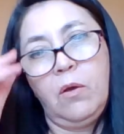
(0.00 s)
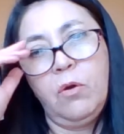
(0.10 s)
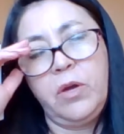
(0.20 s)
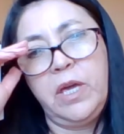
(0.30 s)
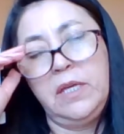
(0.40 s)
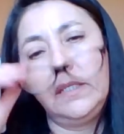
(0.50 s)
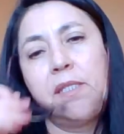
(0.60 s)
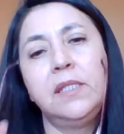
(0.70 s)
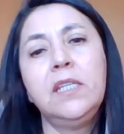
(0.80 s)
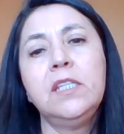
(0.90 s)
Okay,
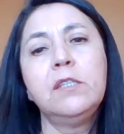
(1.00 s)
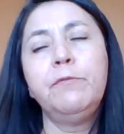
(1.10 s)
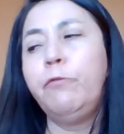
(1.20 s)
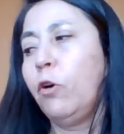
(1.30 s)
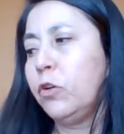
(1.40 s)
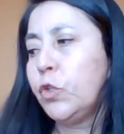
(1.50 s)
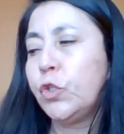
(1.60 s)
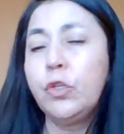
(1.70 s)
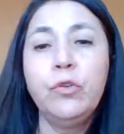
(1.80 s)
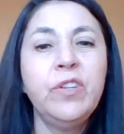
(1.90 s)
since 4
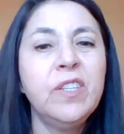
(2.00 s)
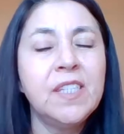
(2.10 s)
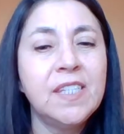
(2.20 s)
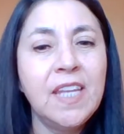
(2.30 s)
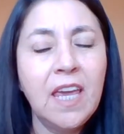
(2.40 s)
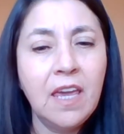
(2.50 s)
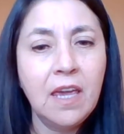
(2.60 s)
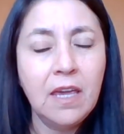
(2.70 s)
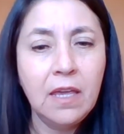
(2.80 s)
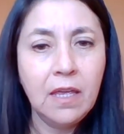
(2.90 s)
students
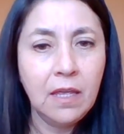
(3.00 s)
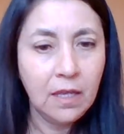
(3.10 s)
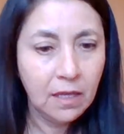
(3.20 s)
said,